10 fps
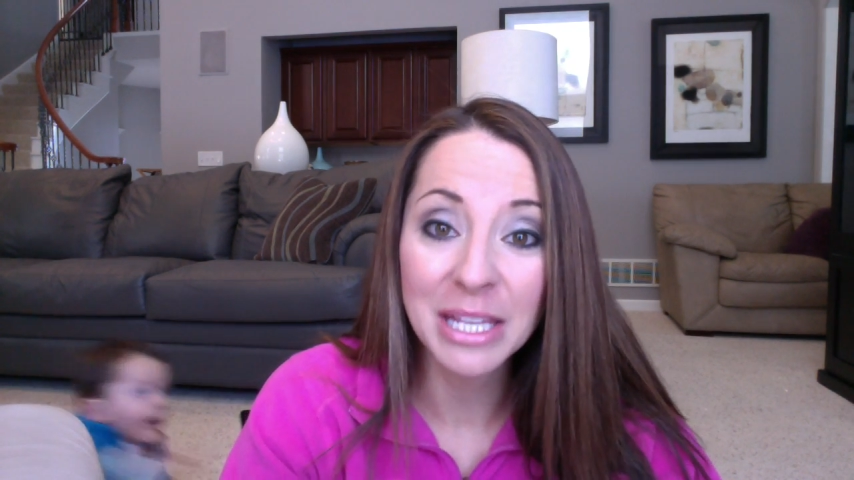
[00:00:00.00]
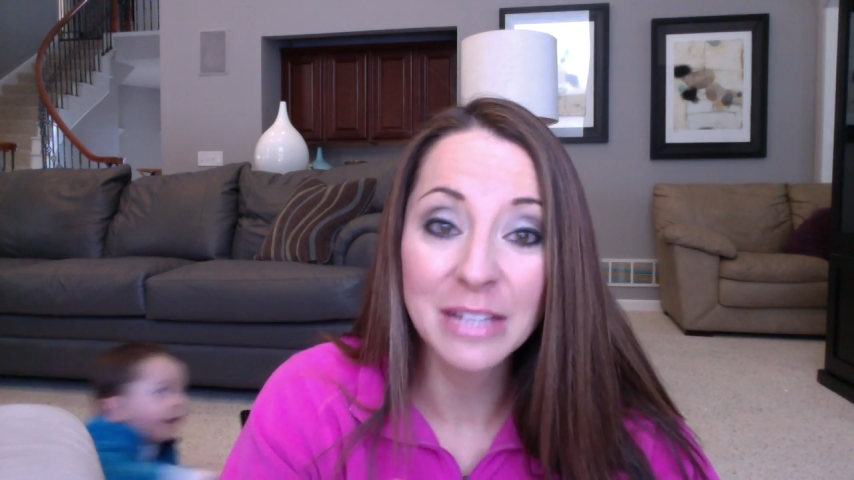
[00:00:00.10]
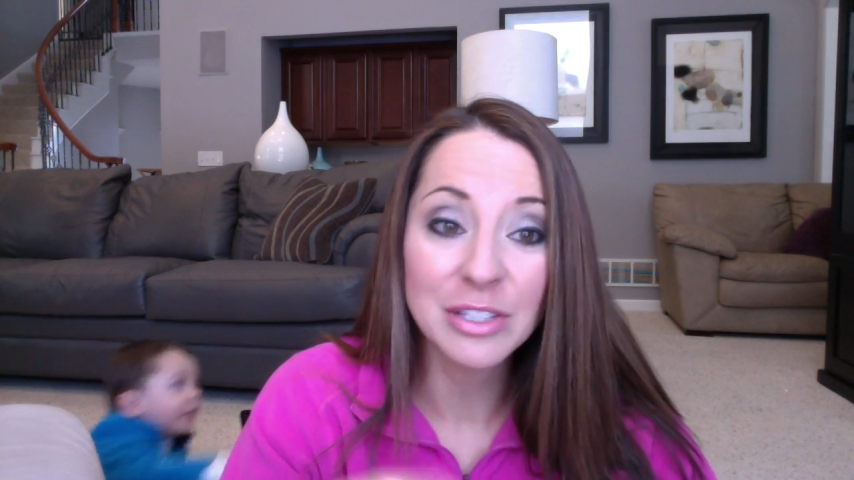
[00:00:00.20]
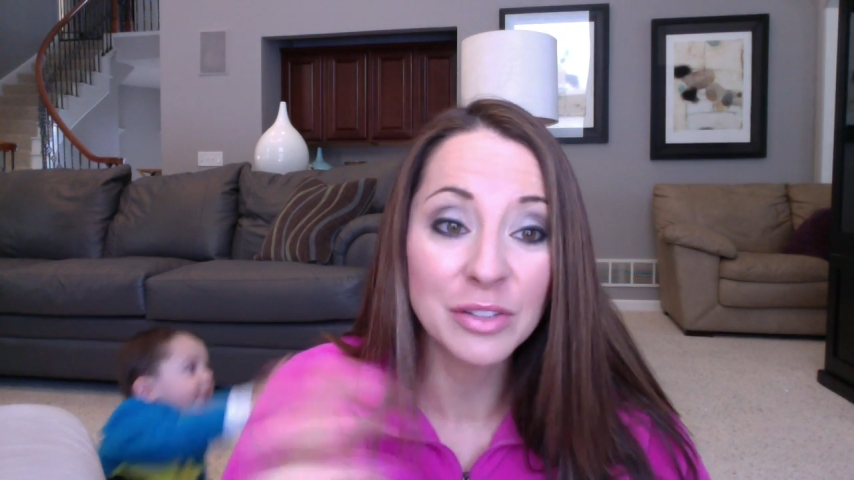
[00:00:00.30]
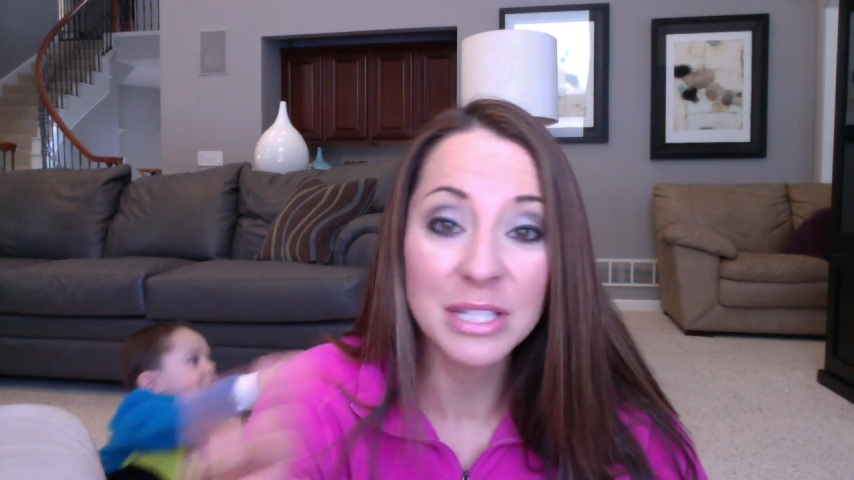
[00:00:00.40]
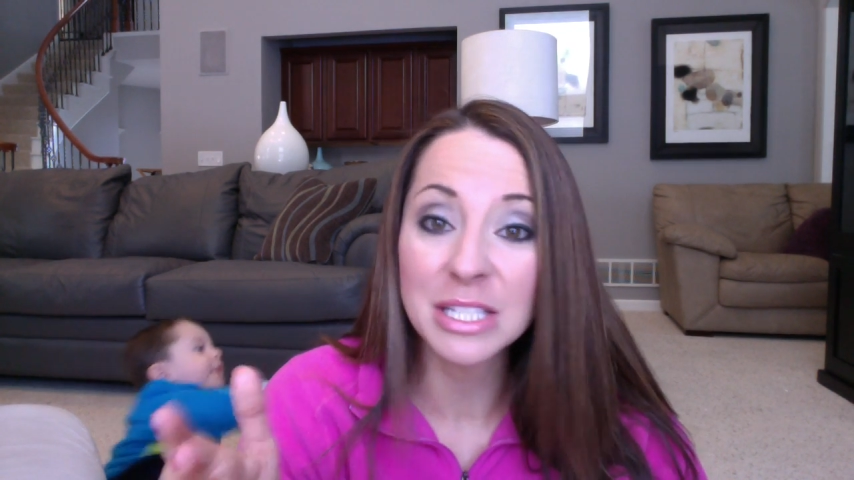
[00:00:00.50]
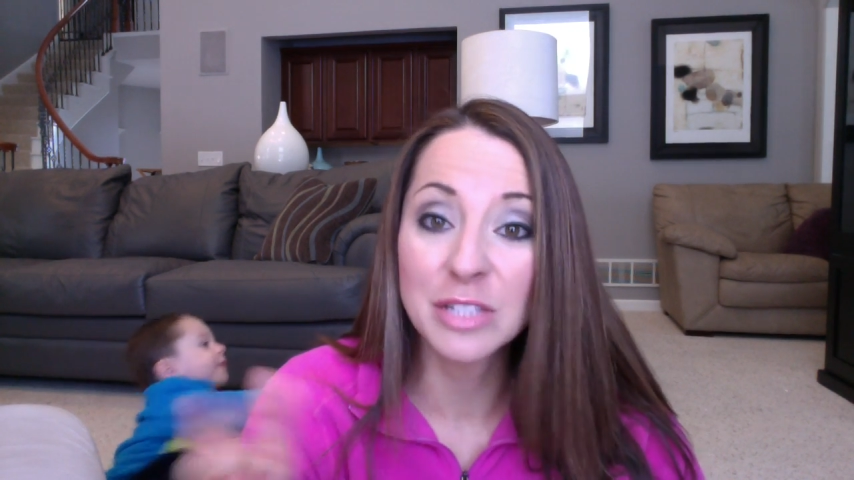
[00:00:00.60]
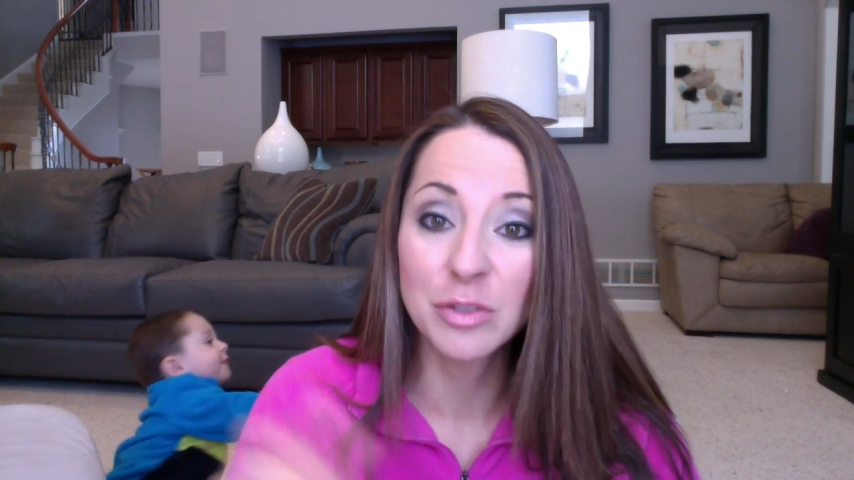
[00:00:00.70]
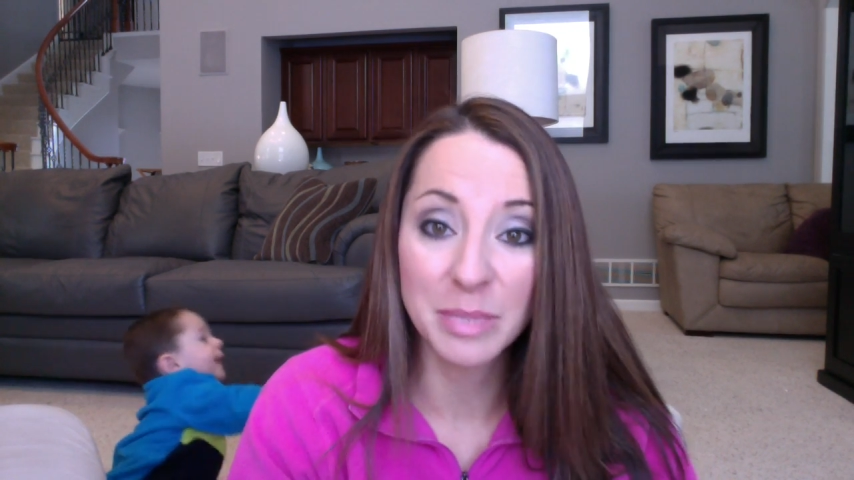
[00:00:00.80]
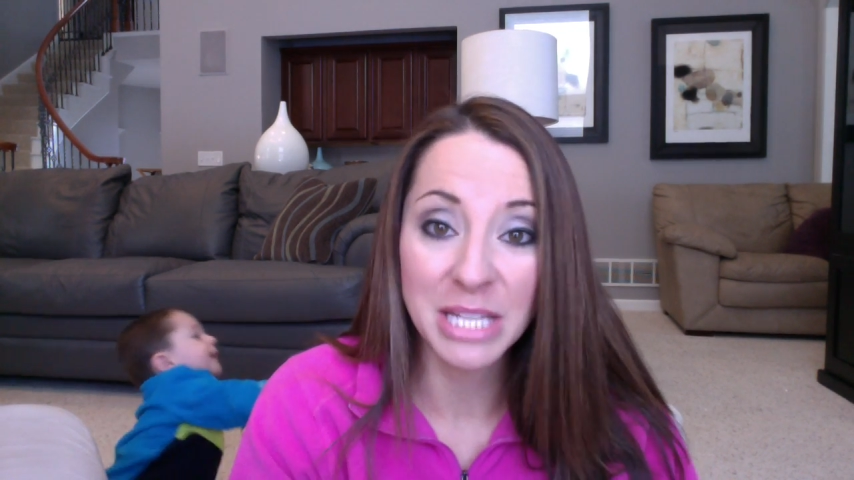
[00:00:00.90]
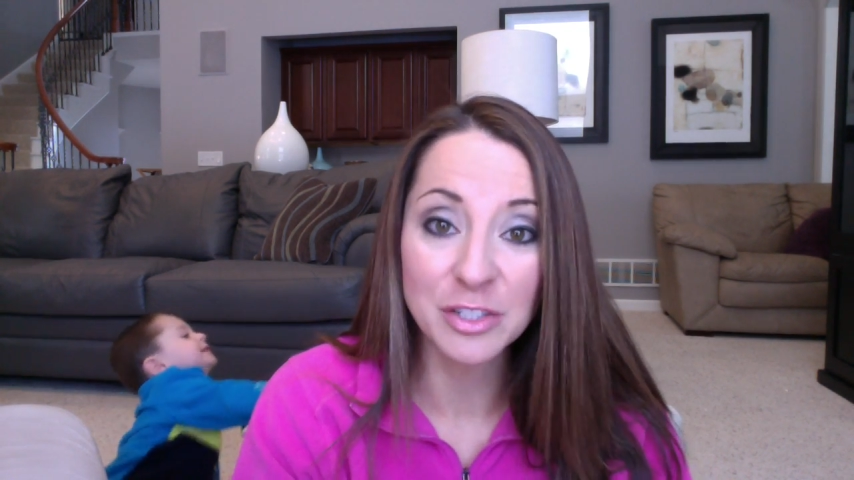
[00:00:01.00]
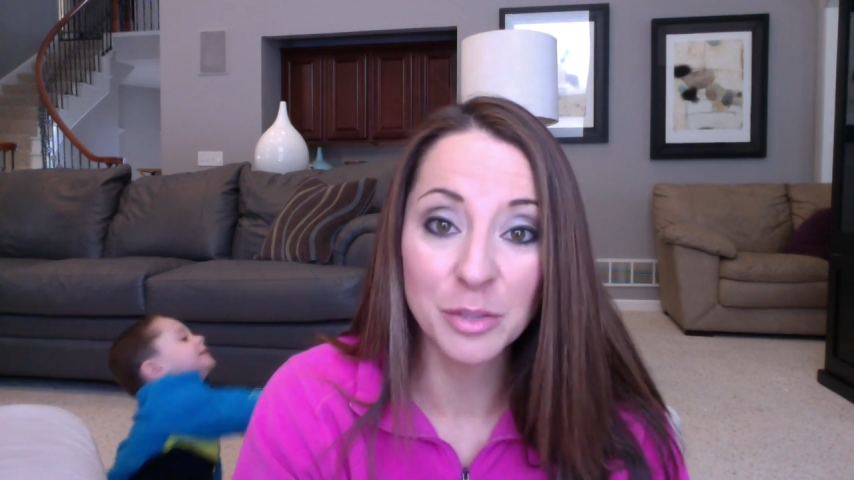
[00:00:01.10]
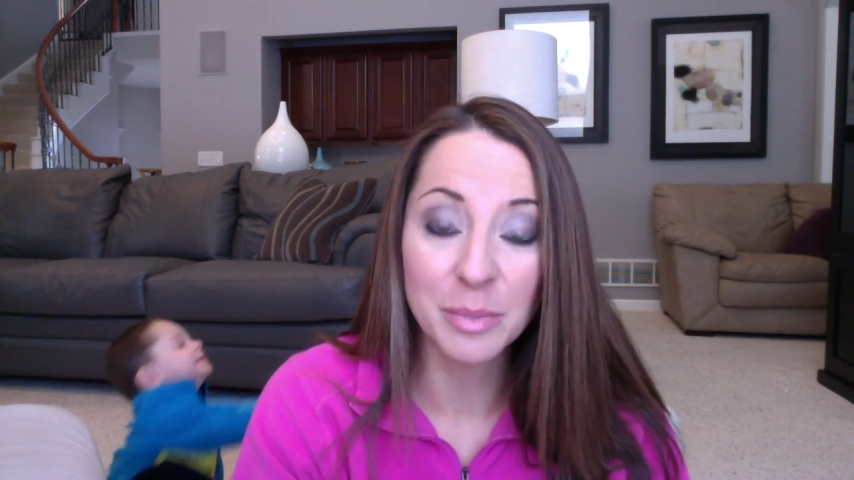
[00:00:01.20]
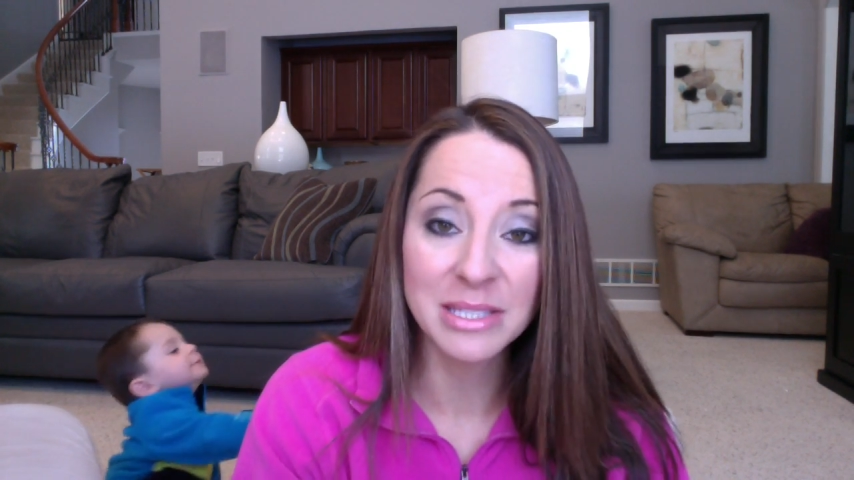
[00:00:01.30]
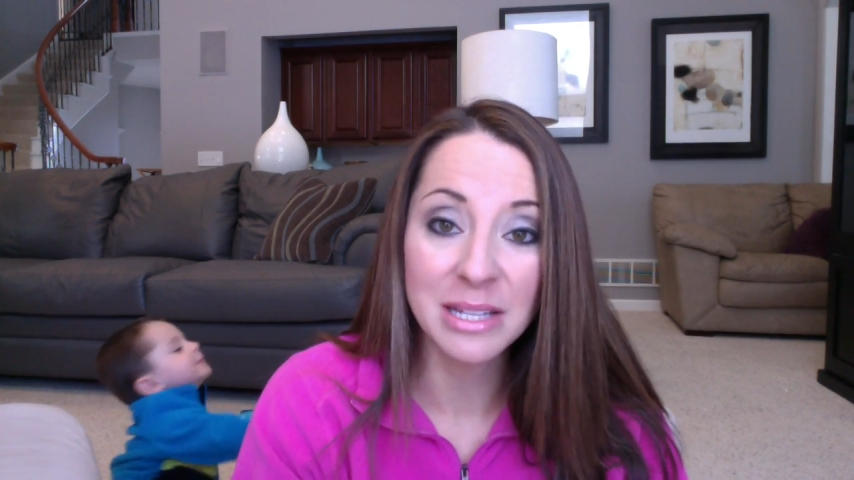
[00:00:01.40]
and turn this into a potential
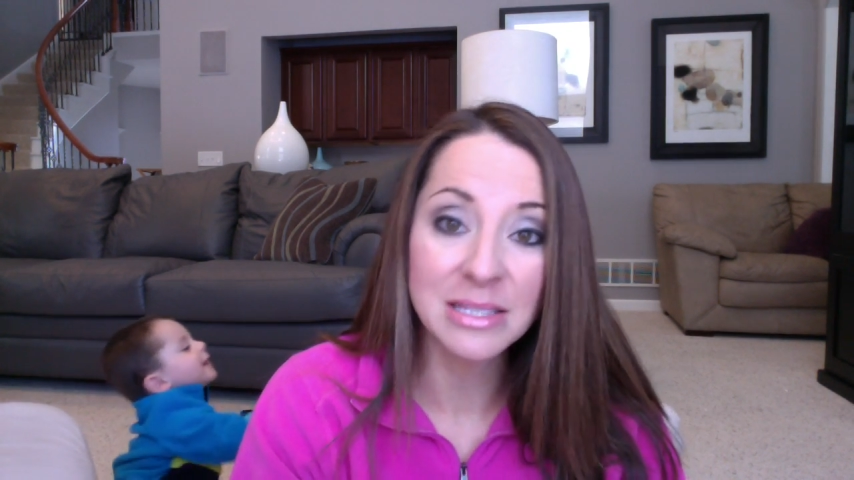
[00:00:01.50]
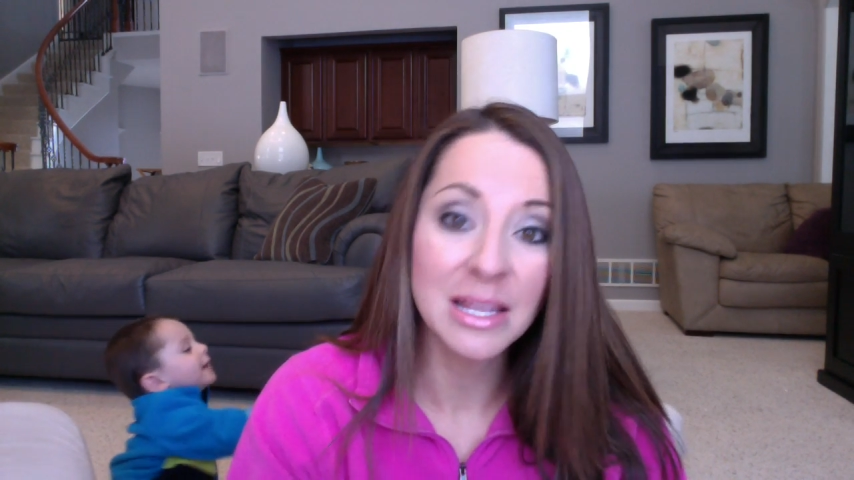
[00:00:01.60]
business,